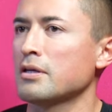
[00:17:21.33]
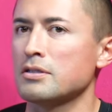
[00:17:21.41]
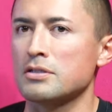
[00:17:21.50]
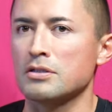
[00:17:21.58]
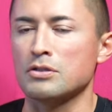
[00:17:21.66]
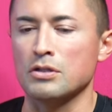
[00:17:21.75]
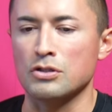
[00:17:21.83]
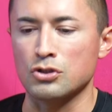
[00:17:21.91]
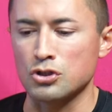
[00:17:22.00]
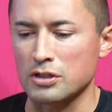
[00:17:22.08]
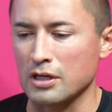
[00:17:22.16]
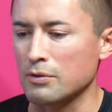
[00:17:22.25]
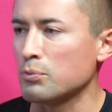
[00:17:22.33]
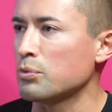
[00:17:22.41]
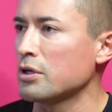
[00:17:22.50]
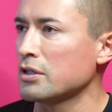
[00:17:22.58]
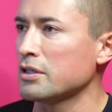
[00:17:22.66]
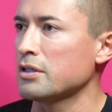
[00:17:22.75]
is, is, is just getting
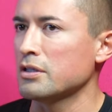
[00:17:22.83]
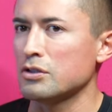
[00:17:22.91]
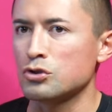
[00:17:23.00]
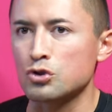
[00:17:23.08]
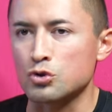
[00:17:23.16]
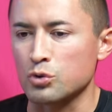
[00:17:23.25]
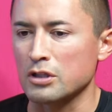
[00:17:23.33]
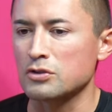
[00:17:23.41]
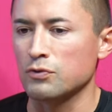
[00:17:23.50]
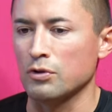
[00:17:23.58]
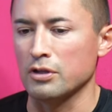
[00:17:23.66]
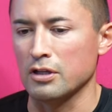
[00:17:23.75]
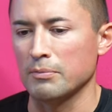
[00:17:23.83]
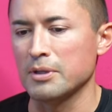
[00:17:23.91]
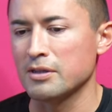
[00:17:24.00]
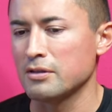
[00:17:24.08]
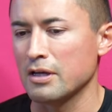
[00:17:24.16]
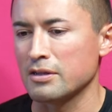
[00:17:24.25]
really stressful, and I'm
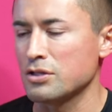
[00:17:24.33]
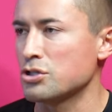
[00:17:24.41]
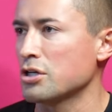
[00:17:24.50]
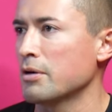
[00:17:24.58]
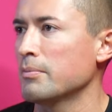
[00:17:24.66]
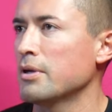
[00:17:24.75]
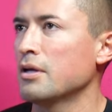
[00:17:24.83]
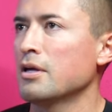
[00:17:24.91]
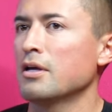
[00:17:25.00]
in, at the gym,